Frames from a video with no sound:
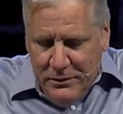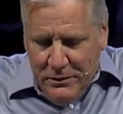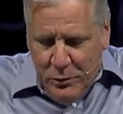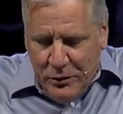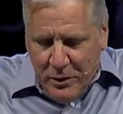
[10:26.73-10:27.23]

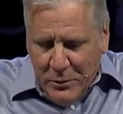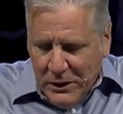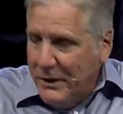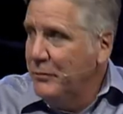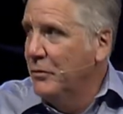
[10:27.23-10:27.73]
with
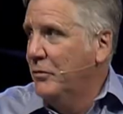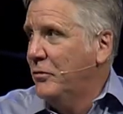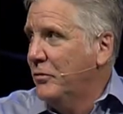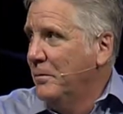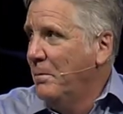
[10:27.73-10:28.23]
unbelievers.
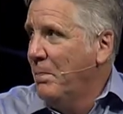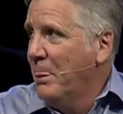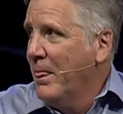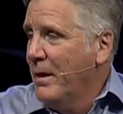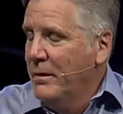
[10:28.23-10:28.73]

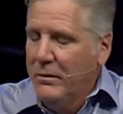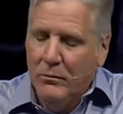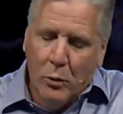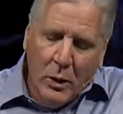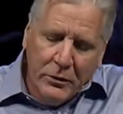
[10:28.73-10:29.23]

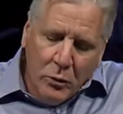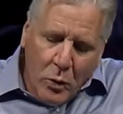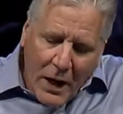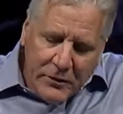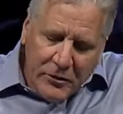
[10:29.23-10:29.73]
For what do
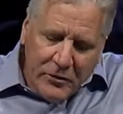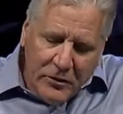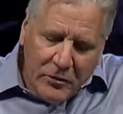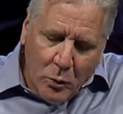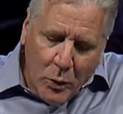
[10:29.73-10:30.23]

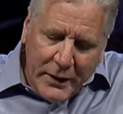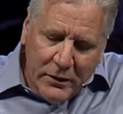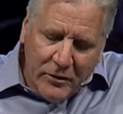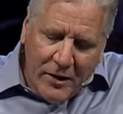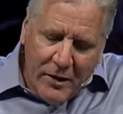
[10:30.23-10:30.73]
righteousness and
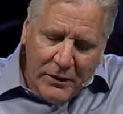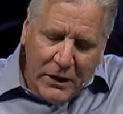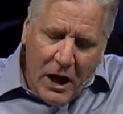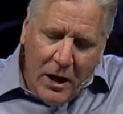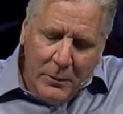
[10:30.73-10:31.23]
wickedness have in
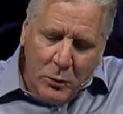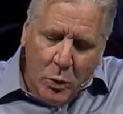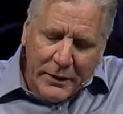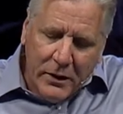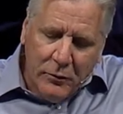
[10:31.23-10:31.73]
common?
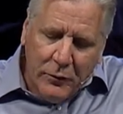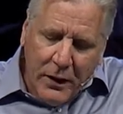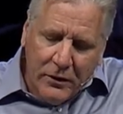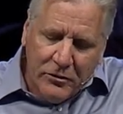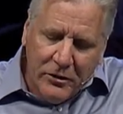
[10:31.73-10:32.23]
What can
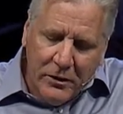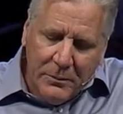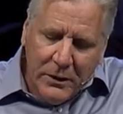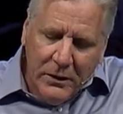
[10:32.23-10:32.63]
fellowship,